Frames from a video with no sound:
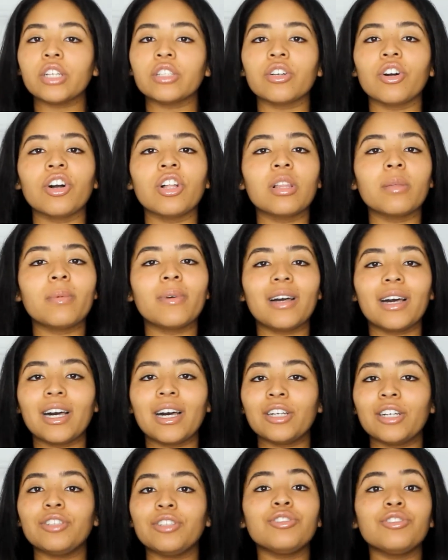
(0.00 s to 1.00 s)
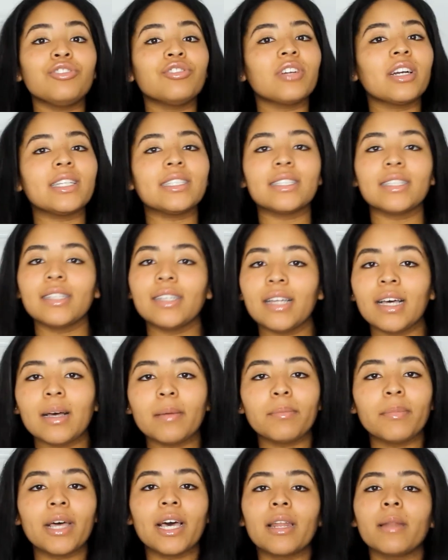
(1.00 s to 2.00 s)
It's all about how you dress it
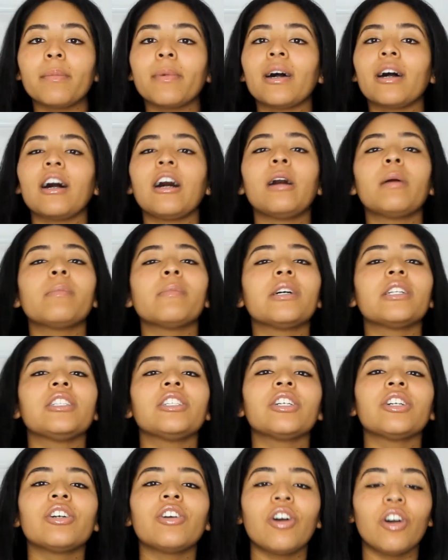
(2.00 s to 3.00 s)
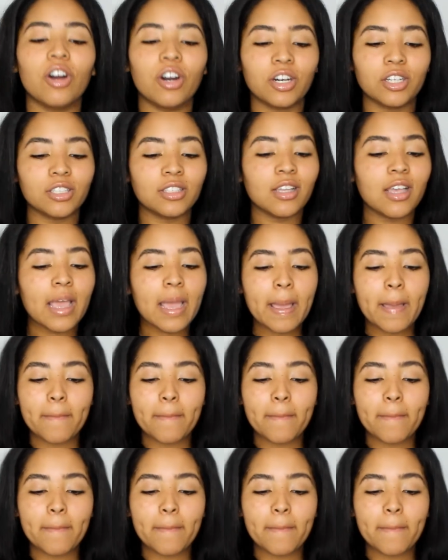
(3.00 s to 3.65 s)
up, not about how much it costs.